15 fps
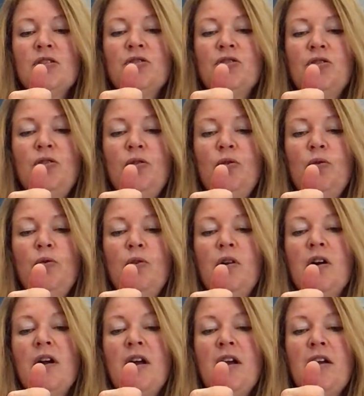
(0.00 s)
2,
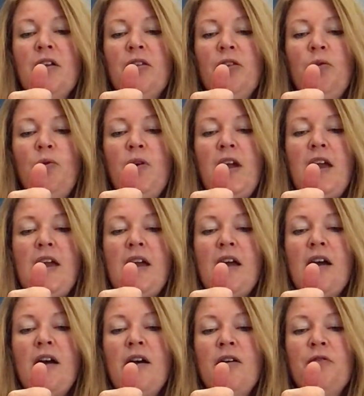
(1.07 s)
3,
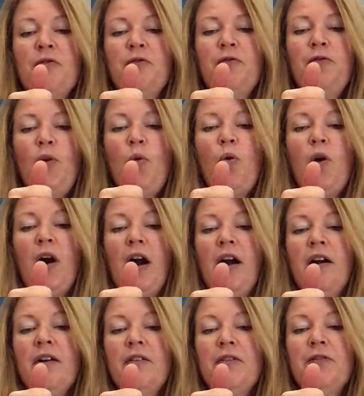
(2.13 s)
4,
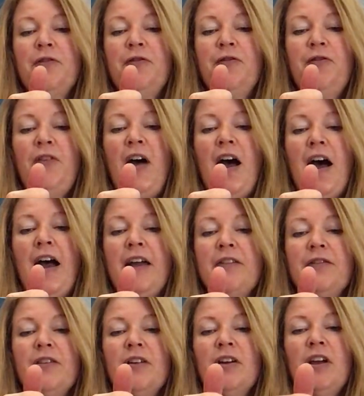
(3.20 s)
5,
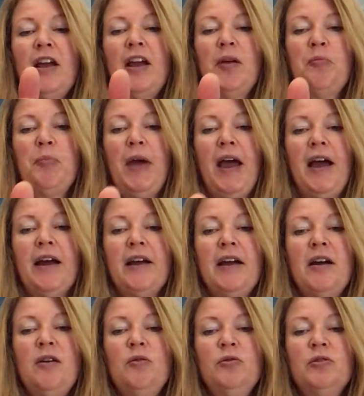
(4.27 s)
and back
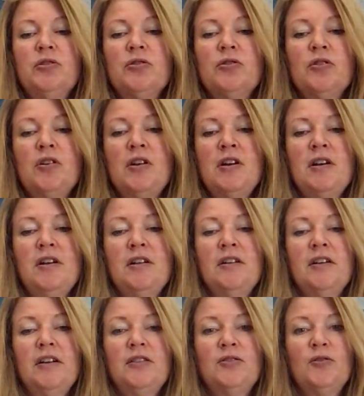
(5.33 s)
out.
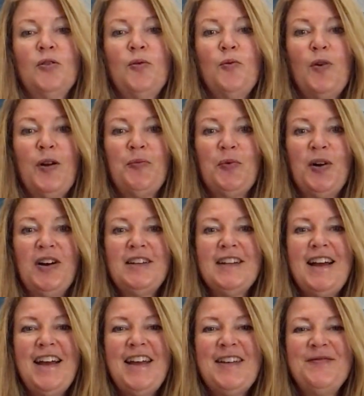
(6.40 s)
Let's do it one more
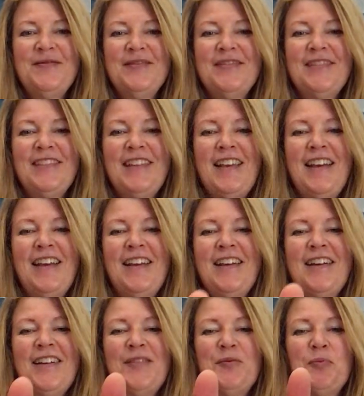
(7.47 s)
time.
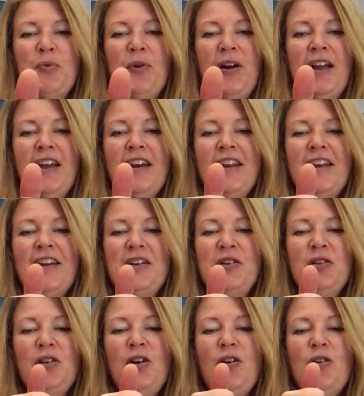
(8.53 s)
Bring it in
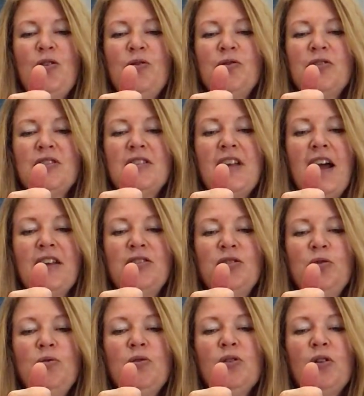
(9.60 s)
close, not
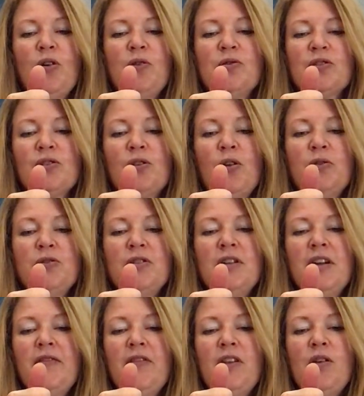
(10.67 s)
too close, close
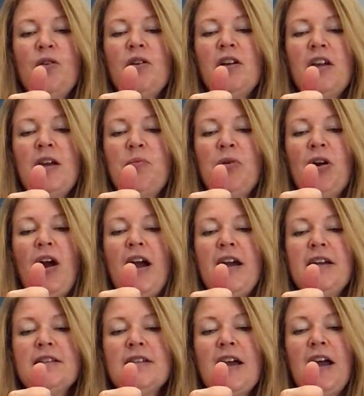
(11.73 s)
enough that you can keep your
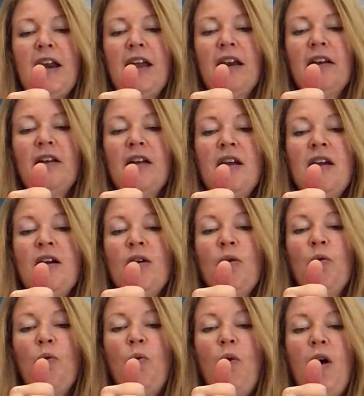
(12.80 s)
eyes on it.
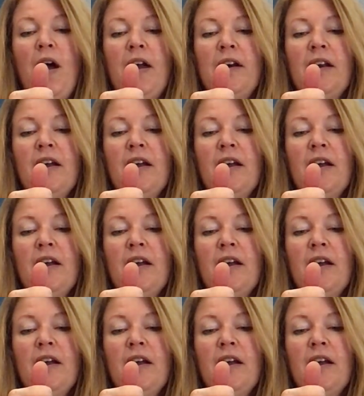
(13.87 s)
1,